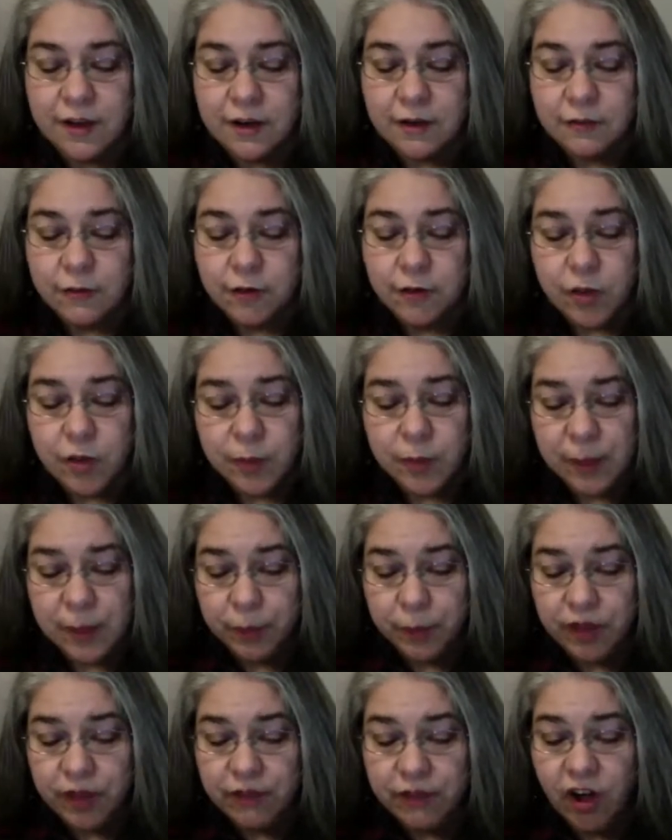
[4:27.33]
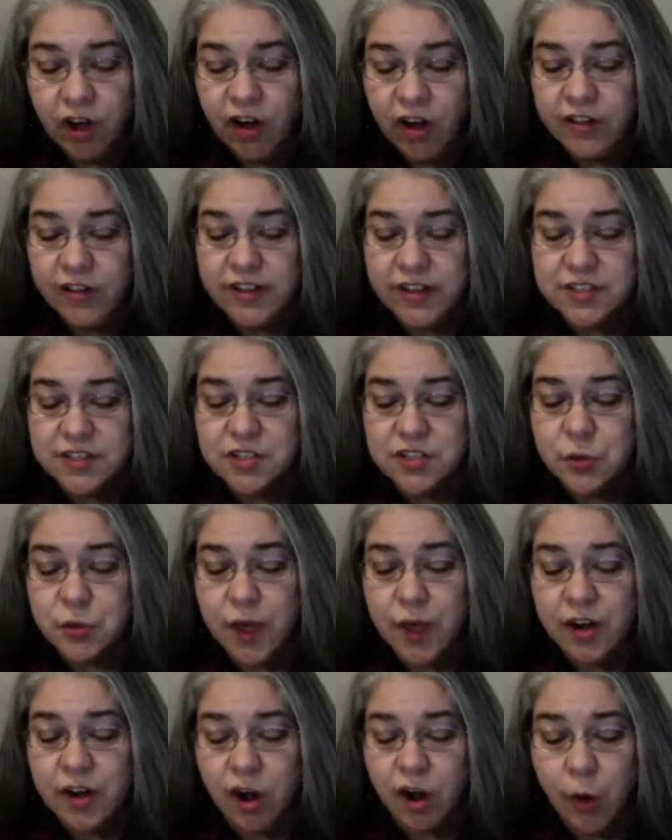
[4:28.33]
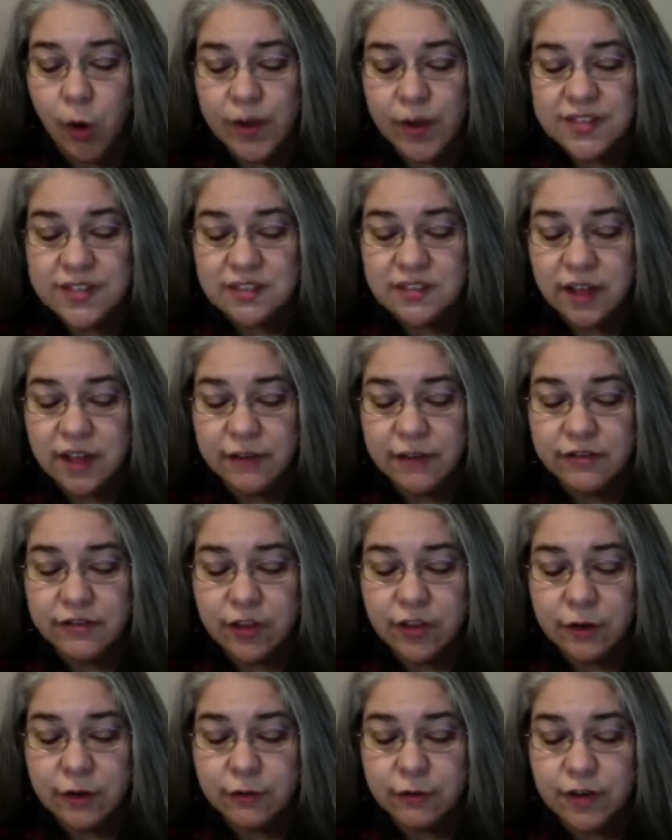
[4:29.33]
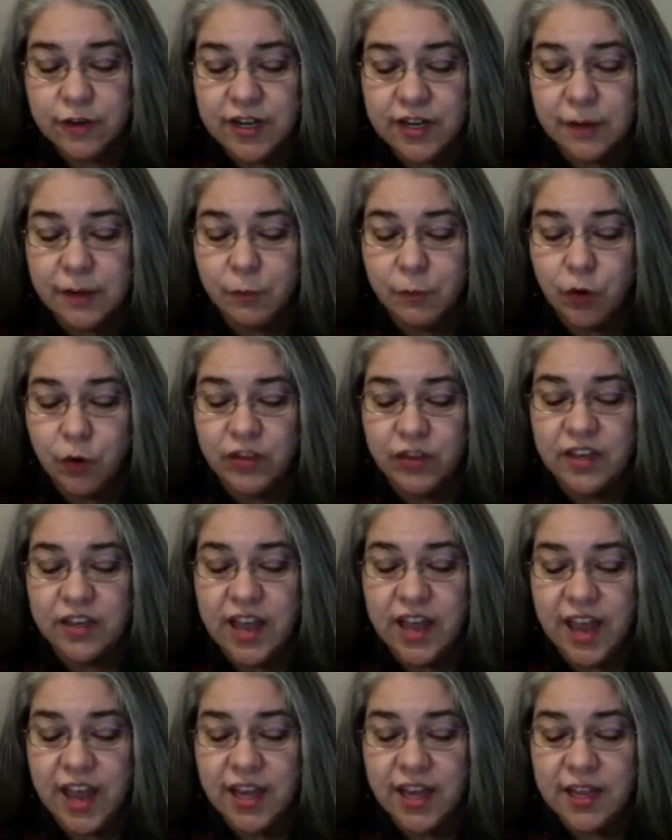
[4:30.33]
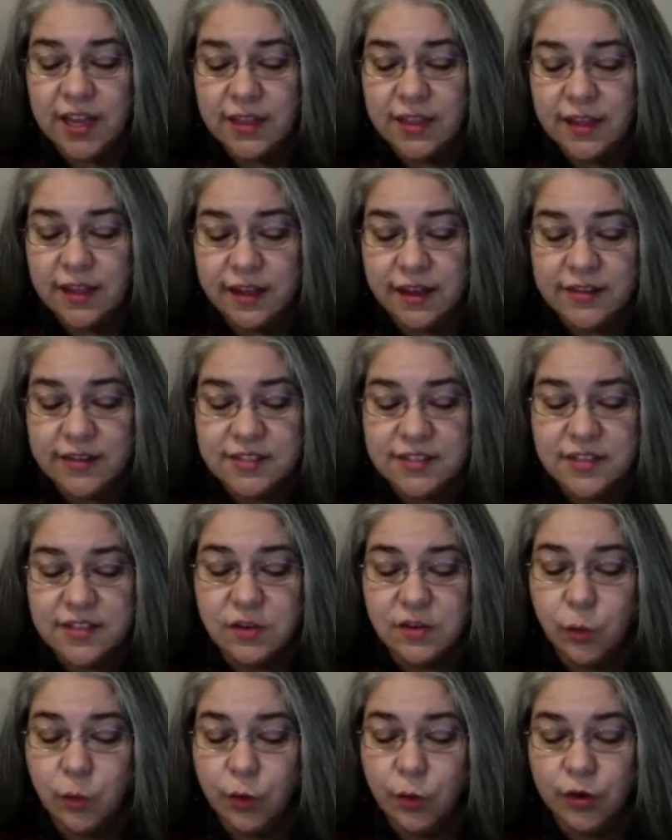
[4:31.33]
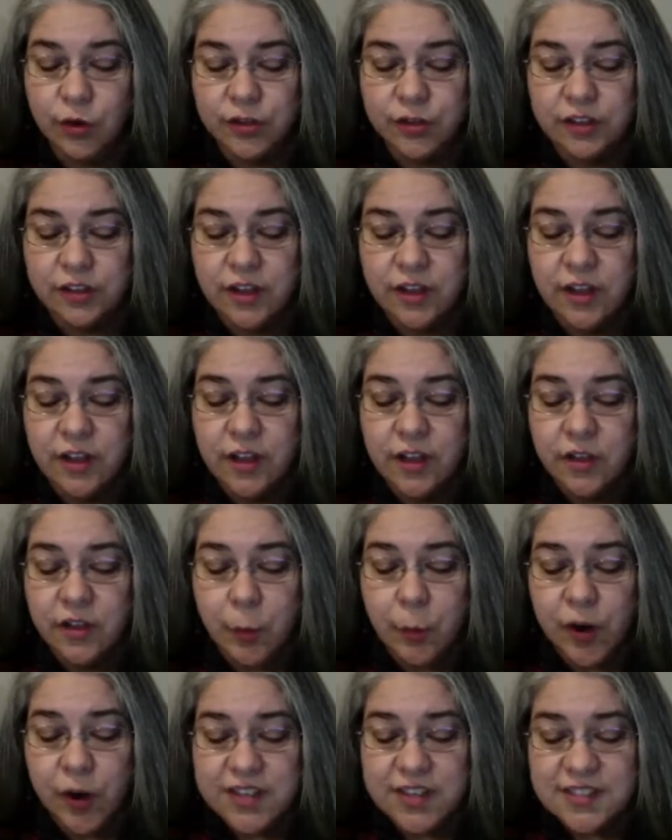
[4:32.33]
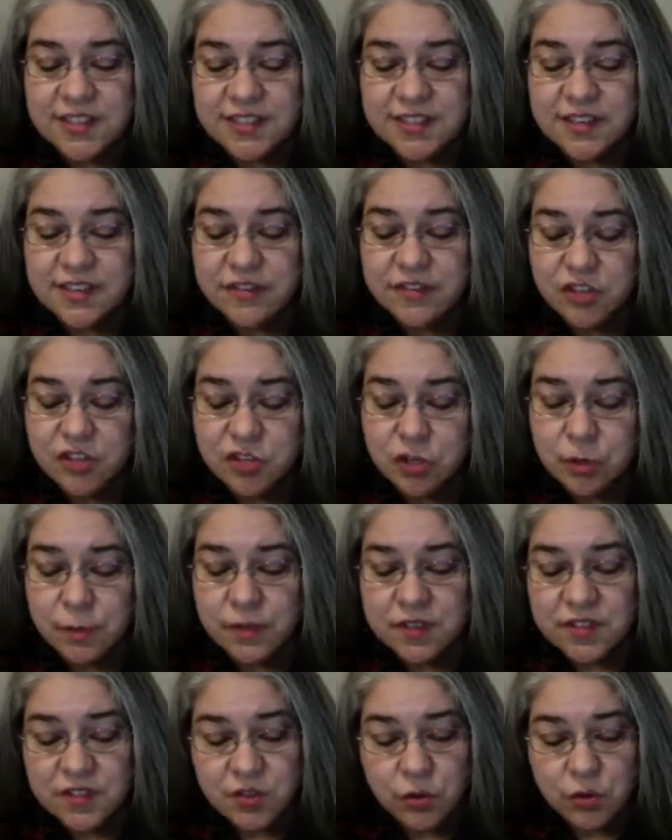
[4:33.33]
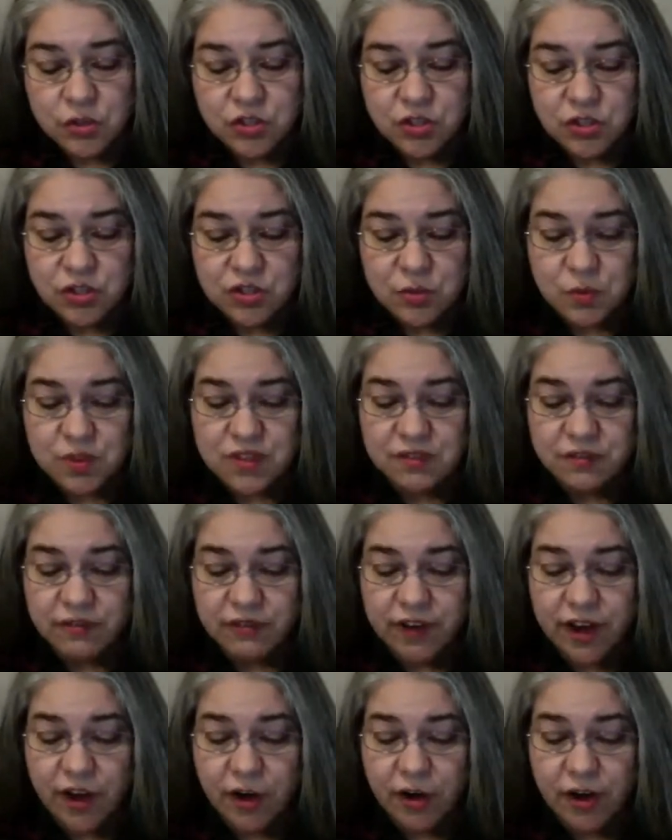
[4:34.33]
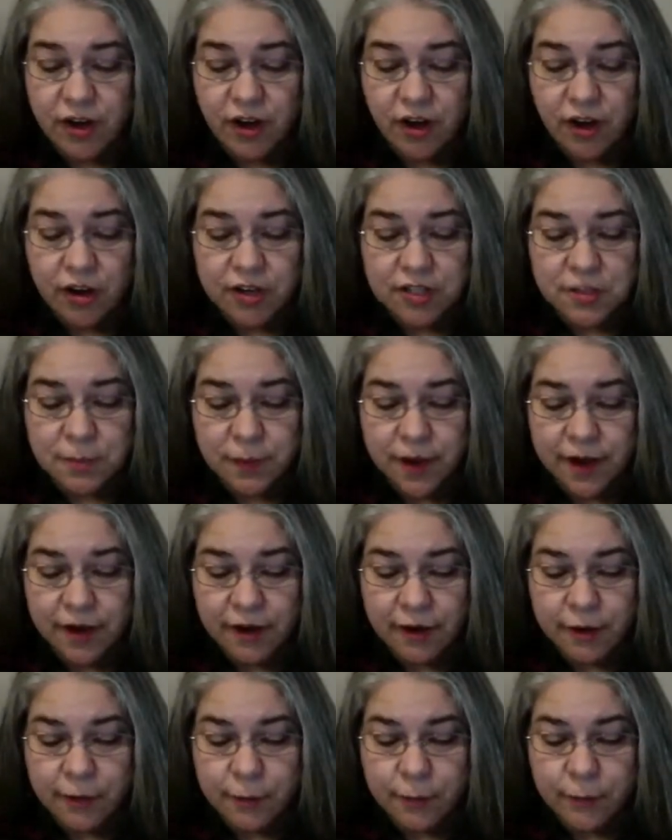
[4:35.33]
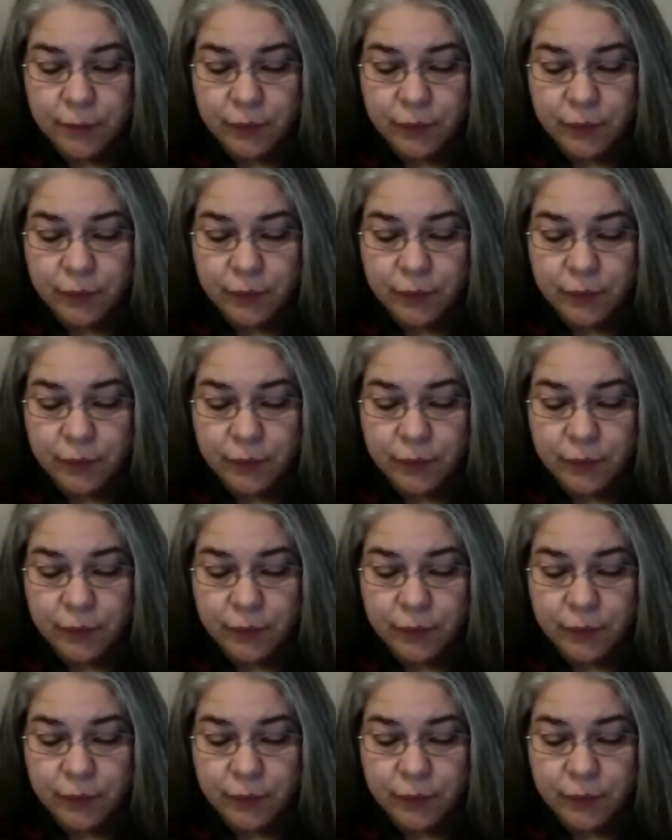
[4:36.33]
For the people of Holland, who had always loved their freedom more than anything else in the world, the presence of the German soldiers was very hard to bear.